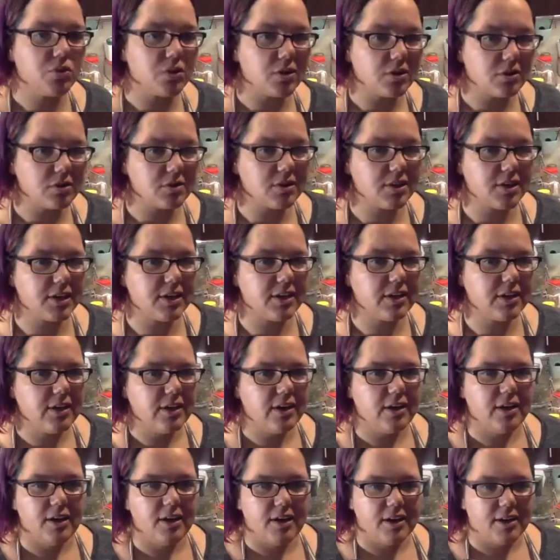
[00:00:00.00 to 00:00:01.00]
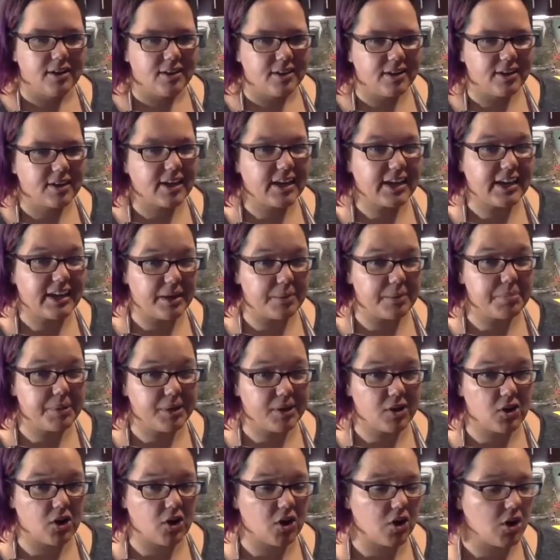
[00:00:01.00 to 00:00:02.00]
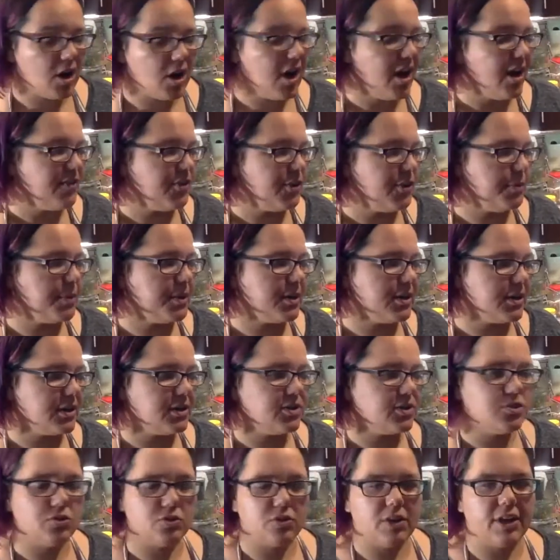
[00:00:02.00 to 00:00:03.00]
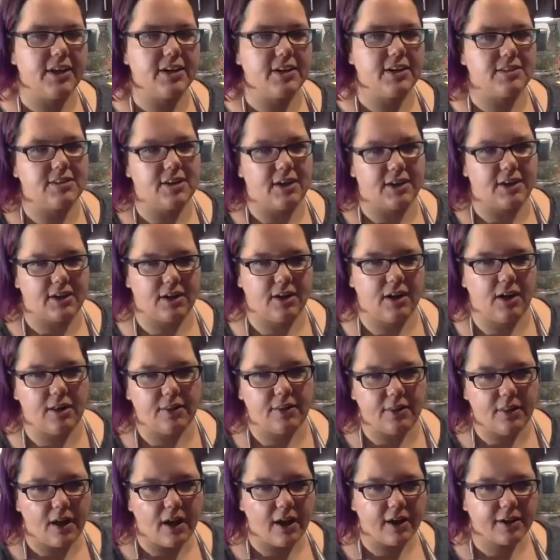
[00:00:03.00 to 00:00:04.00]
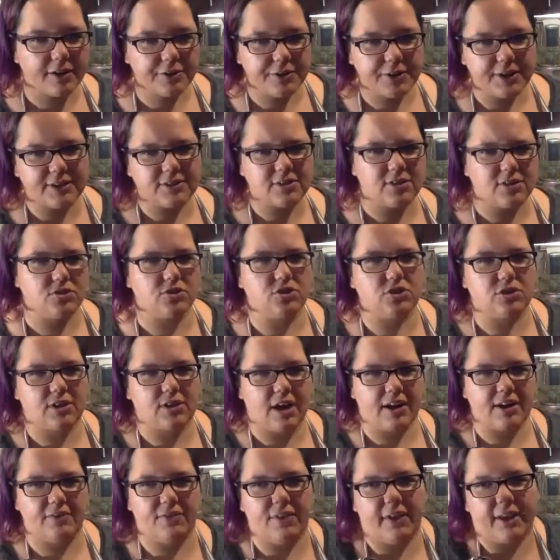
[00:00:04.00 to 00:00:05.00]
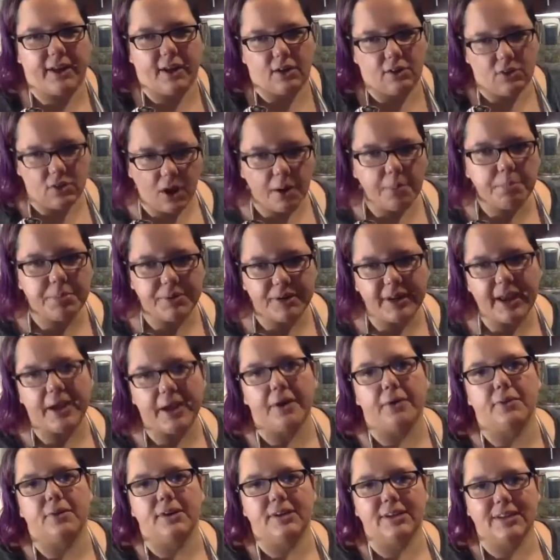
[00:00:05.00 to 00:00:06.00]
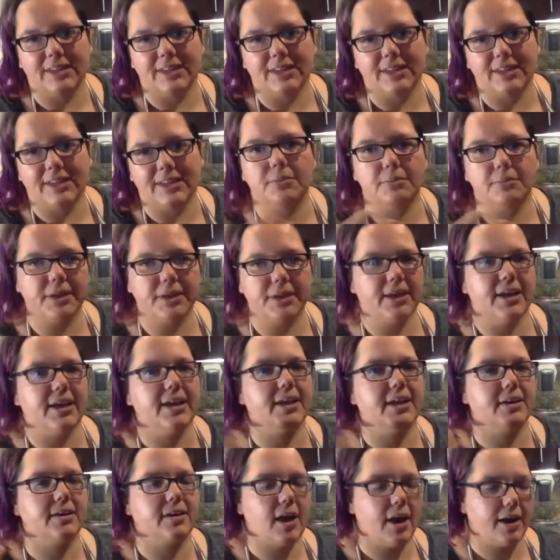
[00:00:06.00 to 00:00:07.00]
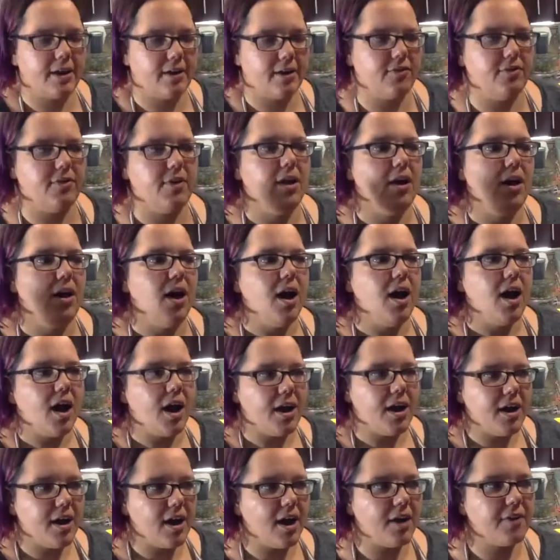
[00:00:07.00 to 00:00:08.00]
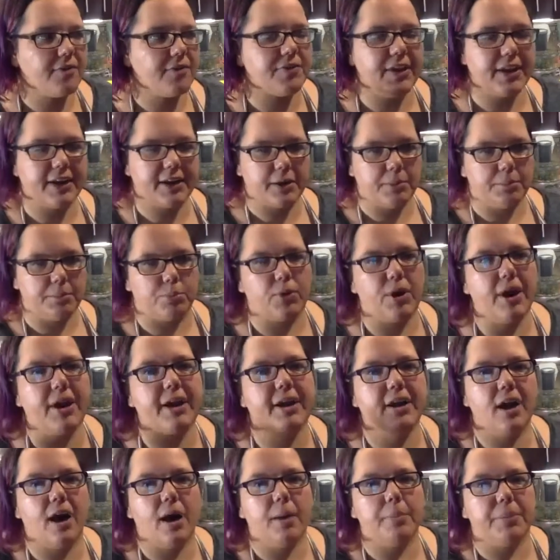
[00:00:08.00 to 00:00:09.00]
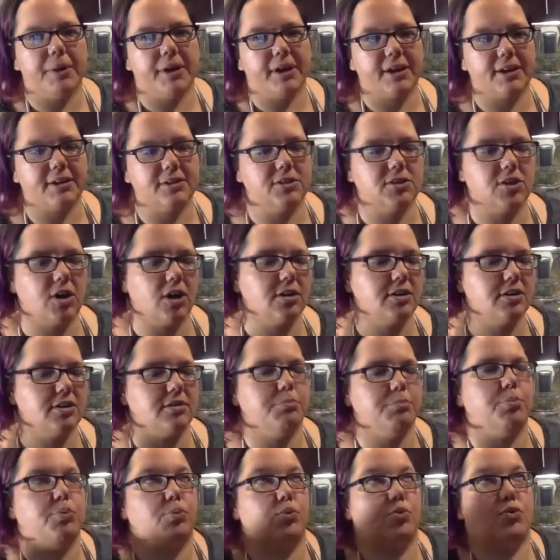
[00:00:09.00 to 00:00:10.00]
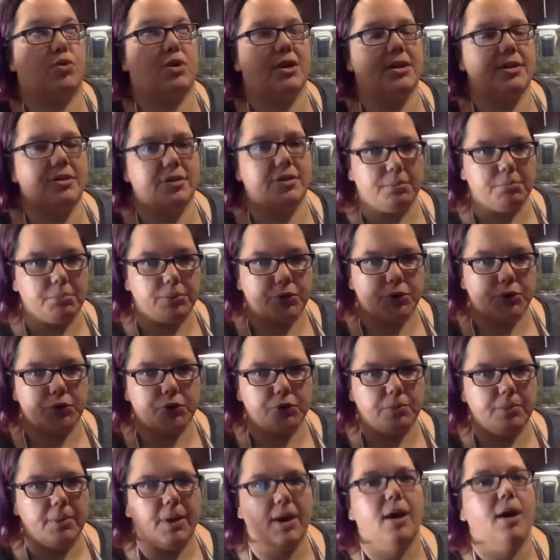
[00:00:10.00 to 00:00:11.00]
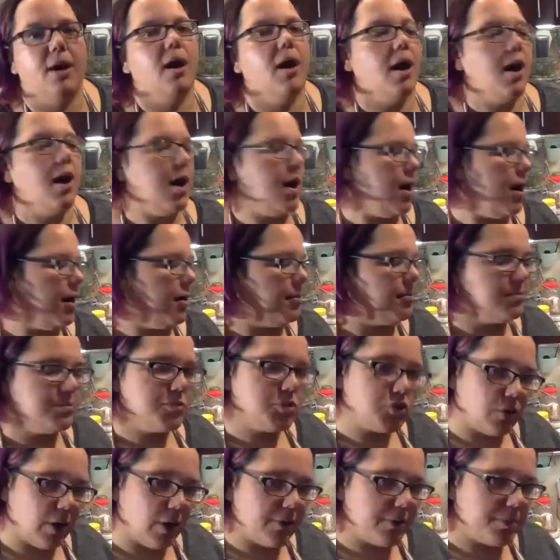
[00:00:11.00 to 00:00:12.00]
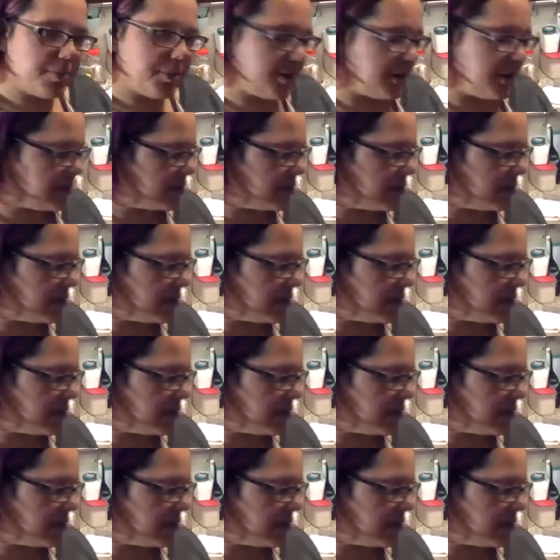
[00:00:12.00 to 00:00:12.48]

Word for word: early, it can get bitter. If you put it in too late, it's not going to unlock things. It'll just kind of like clump down. It needs to be in kind of enough that it can break up and it can start to breathe and bloom. Um, so I would put in some